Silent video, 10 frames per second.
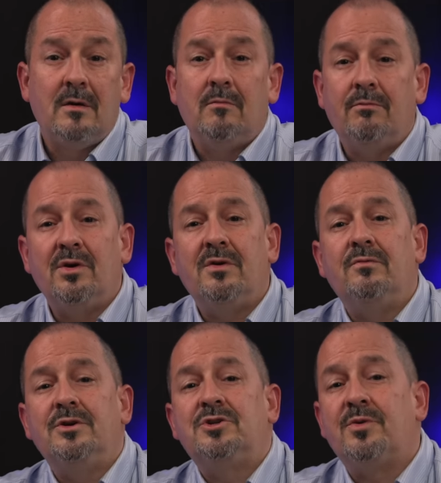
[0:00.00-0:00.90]
both of
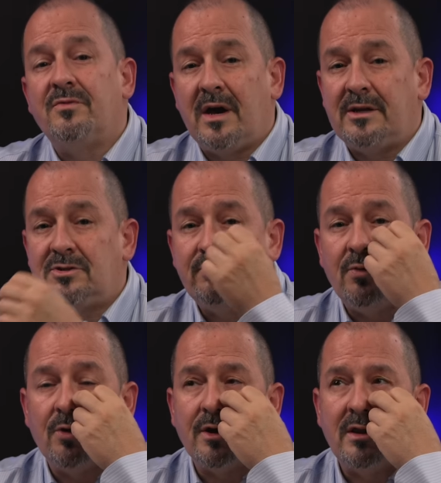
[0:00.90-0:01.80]
which provide
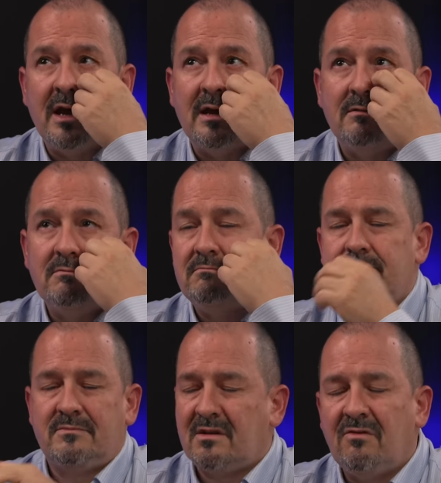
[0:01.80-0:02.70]
support that
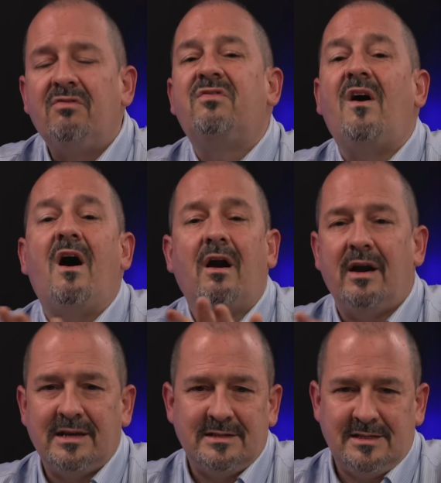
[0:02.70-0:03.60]
far
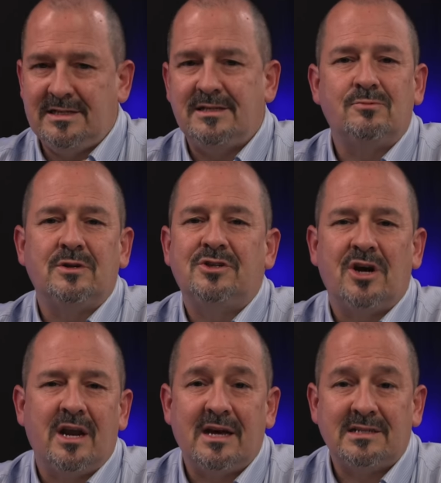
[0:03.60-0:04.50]
exceeds what
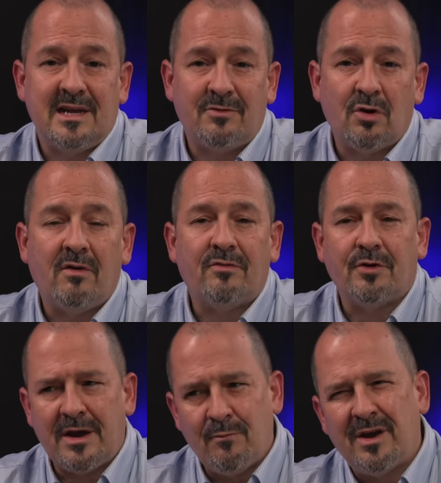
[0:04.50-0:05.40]
China has ever
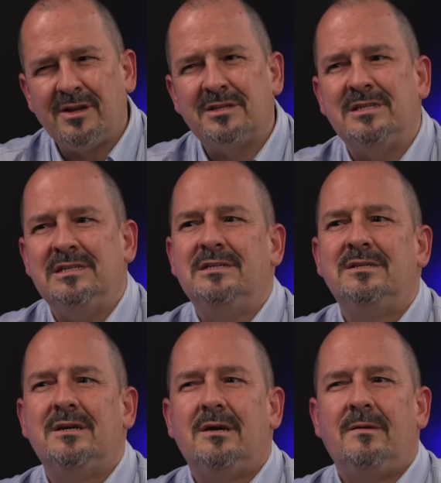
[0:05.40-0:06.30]
offered. And we're going to see
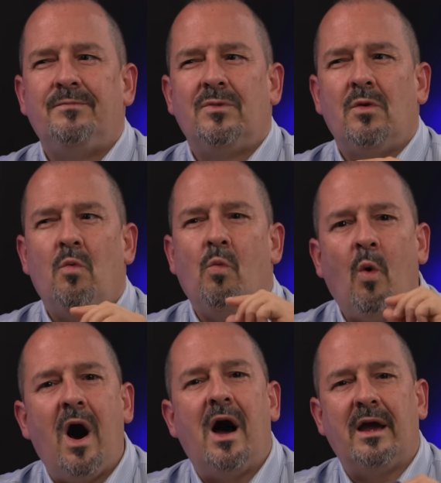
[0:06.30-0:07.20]

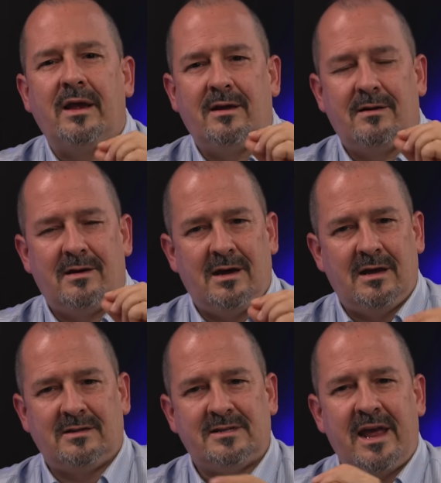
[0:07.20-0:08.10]
why
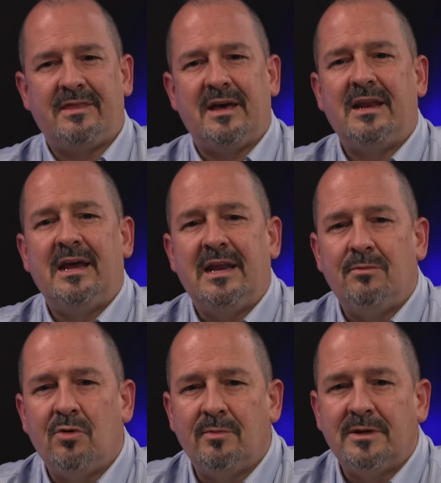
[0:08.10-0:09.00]
I say that in a
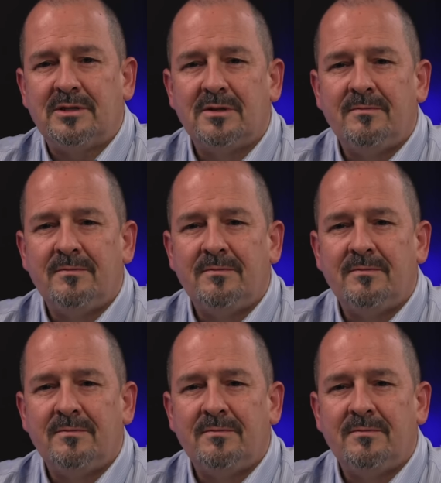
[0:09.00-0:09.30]
moment.